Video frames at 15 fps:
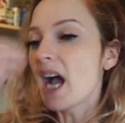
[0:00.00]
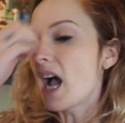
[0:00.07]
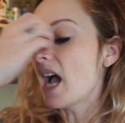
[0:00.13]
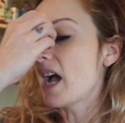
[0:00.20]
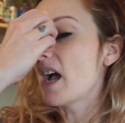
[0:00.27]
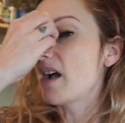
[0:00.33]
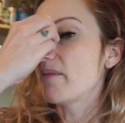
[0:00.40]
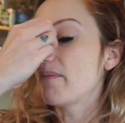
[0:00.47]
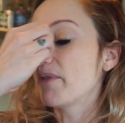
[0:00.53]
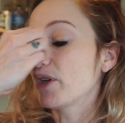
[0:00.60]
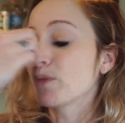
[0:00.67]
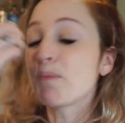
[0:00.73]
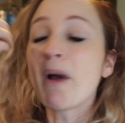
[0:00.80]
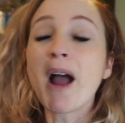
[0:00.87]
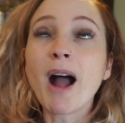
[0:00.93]

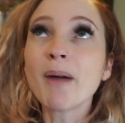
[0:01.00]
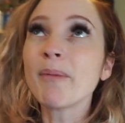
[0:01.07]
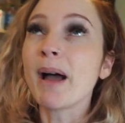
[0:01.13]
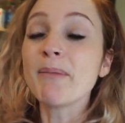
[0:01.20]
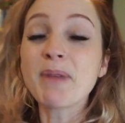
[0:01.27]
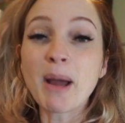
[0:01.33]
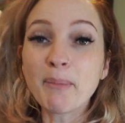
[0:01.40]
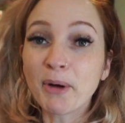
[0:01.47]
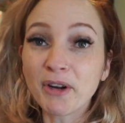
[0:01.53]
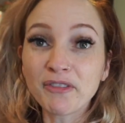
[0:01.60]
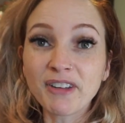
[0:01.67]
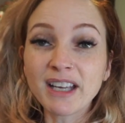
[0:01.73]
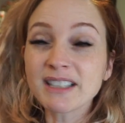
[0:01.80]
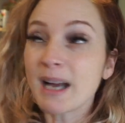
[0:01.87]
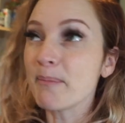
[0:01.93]
I'm not
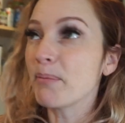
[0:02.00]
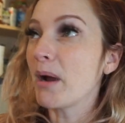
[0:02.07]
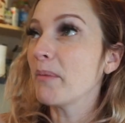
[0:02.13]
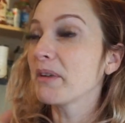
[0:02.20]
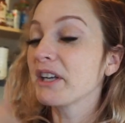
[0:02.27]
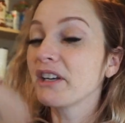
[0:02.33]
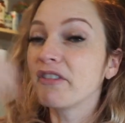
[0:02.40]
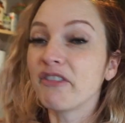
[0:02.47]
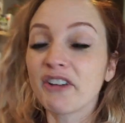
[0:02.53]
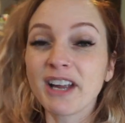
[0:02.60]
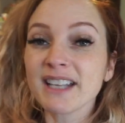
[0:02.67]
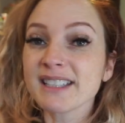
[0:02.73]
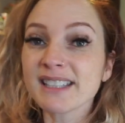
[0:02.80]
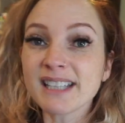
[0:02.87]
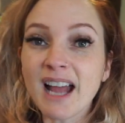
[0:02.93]
perfect. I'm probably gonna
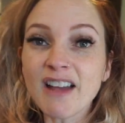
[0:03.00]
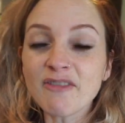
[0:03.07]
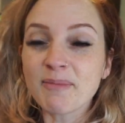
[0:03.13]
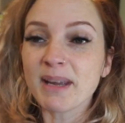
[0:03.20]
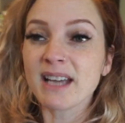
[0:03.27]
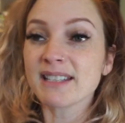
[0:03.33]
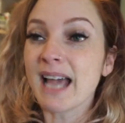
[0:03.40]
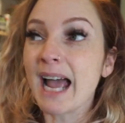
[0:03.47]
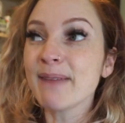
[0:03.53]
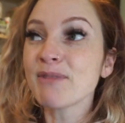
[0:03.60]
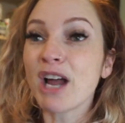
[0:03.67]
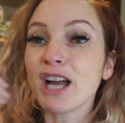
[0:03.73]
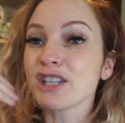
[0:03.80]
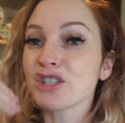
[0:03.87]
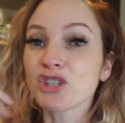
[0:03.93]
forget stuff because I'm
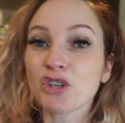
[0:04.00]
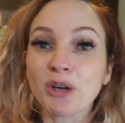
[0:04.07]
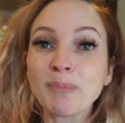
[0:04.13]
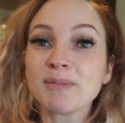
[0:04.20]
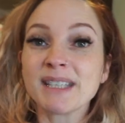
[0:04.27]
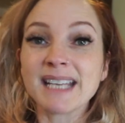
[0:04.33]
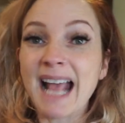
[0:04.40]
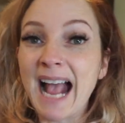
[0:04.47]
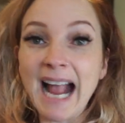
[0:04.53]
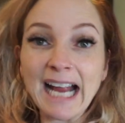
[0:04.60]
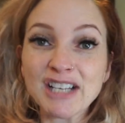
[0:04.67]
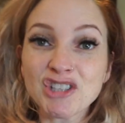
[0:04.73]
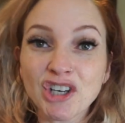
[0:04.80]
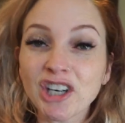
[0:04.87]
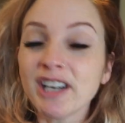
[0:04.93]
not a scripted
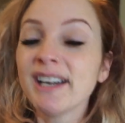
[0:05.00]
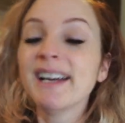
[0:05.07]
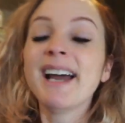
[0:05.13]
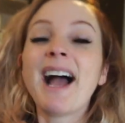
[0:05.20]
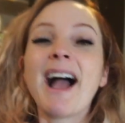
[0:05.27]
actor.